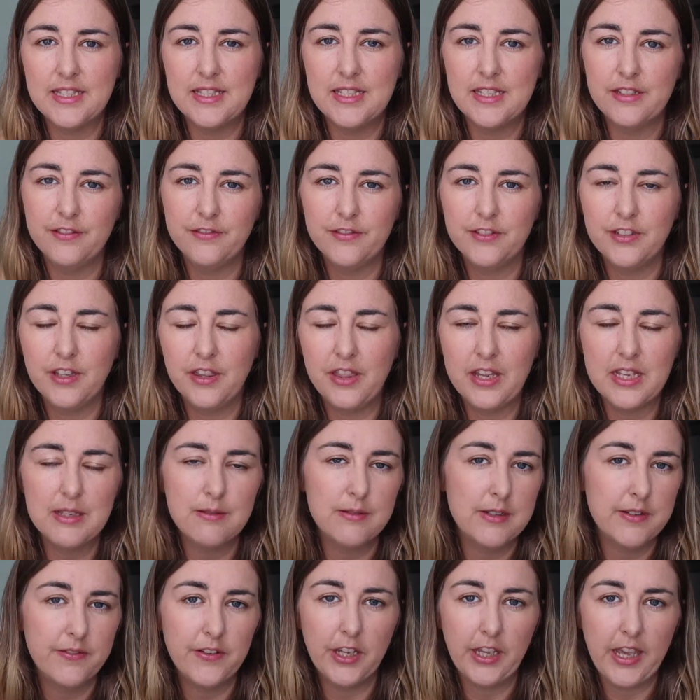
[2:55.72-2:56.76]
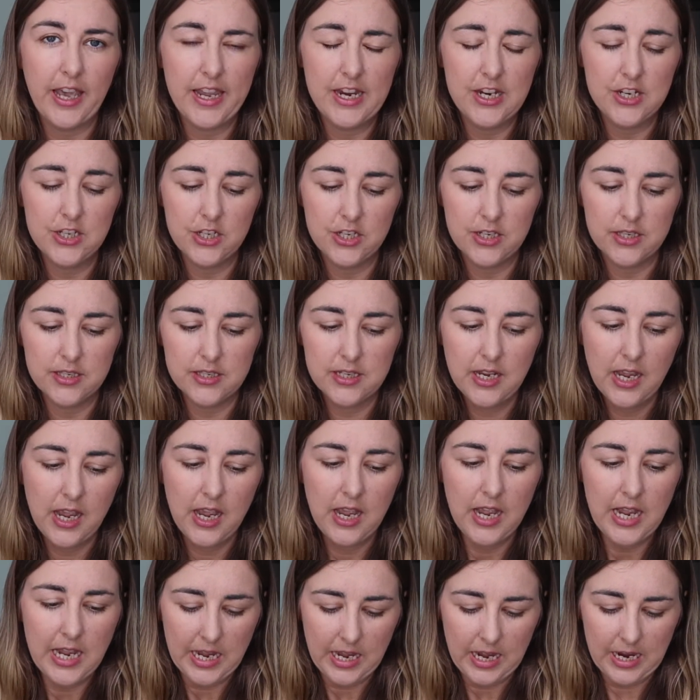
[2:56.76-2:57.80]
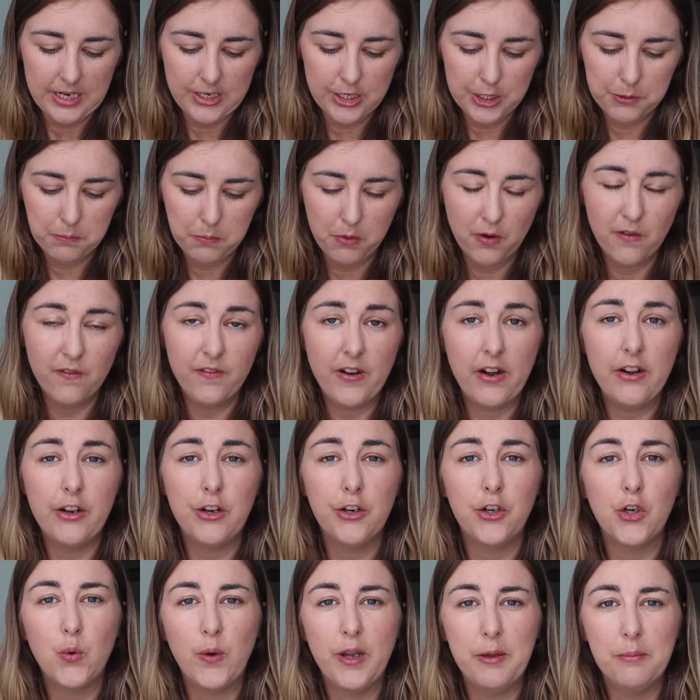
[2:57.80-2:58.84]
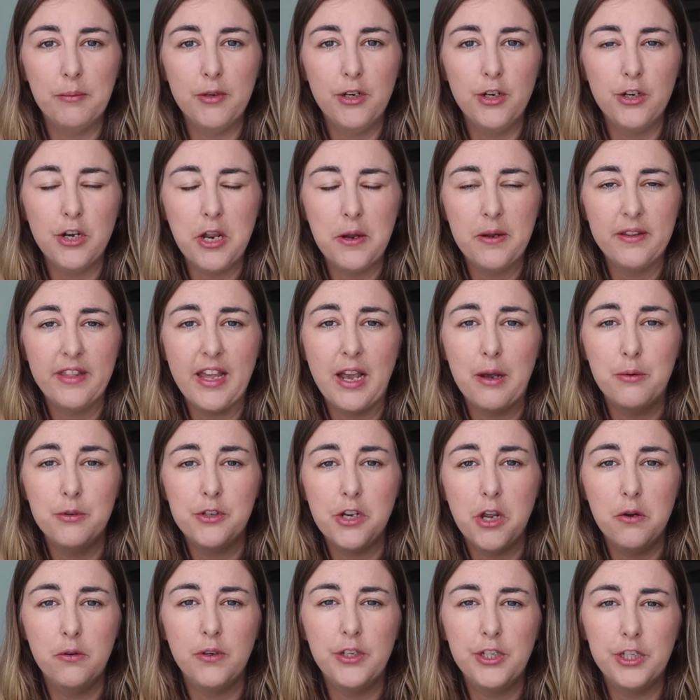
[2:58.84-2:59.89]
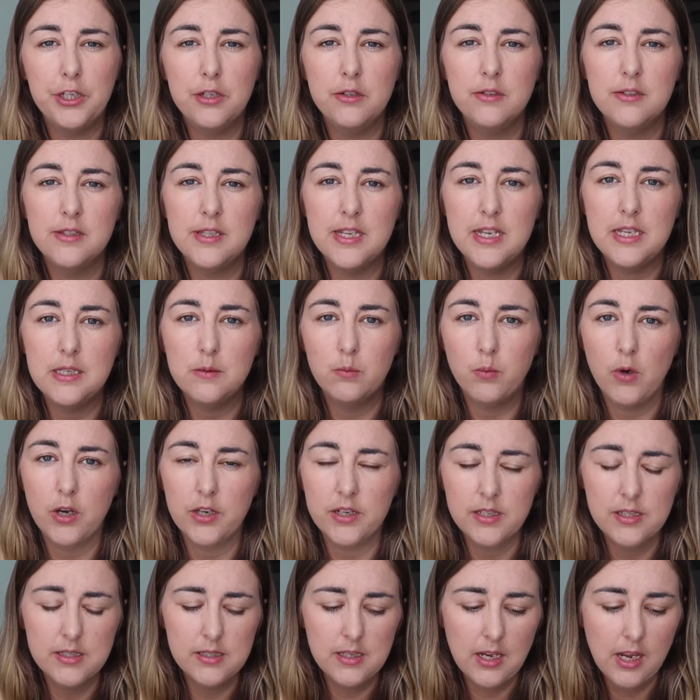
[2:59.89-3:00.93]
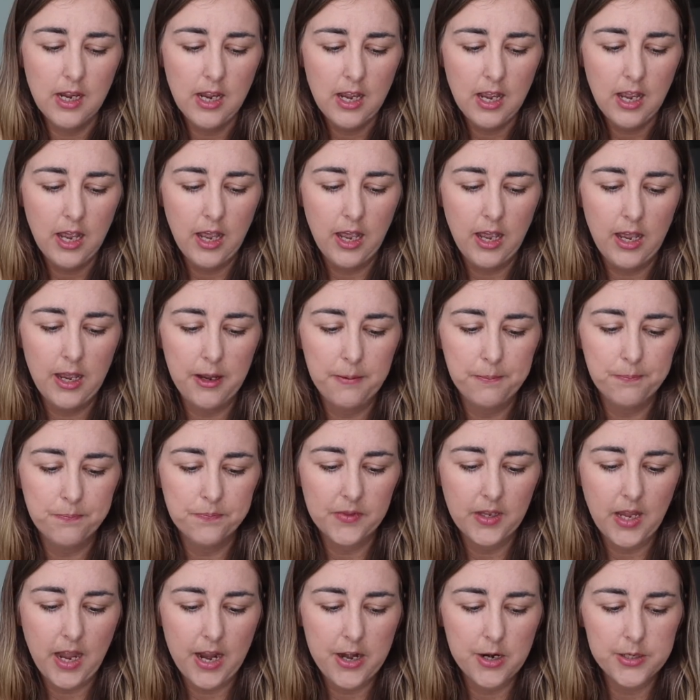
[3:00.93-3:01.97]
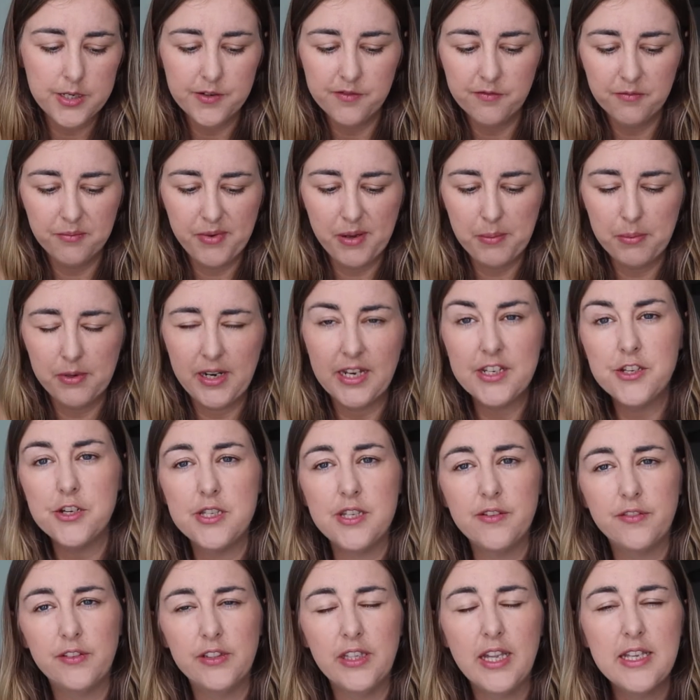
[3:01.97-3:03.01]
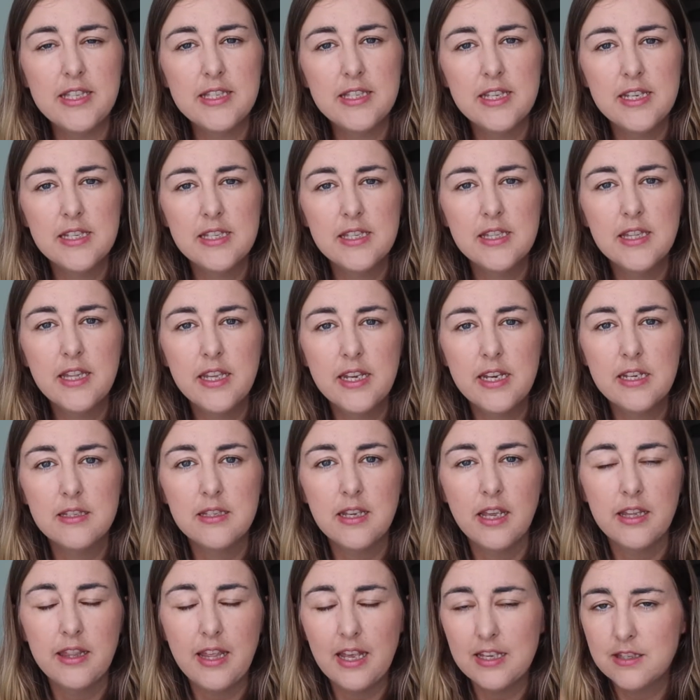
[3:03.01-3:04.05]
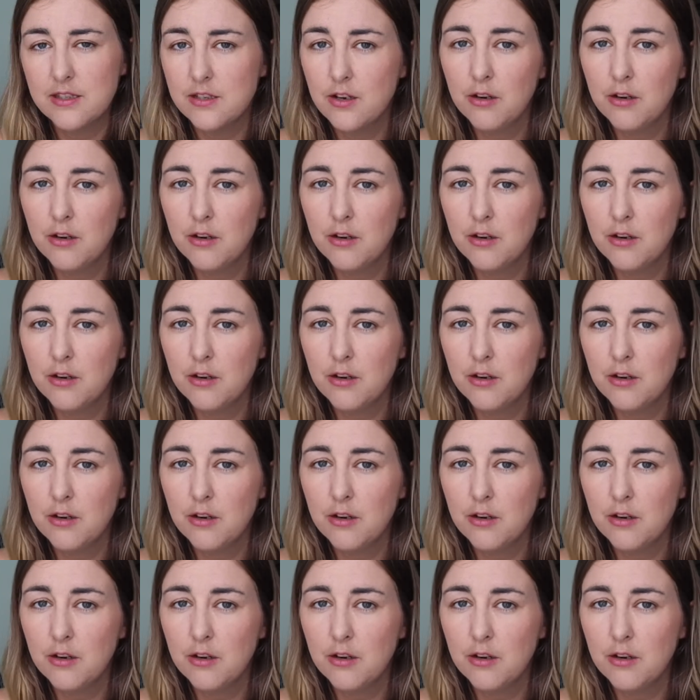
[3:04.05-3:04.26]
and different things for different occasions. I just bought very good equipment knowing that I would only use these ones. I know different people like to use different lenses and things. That's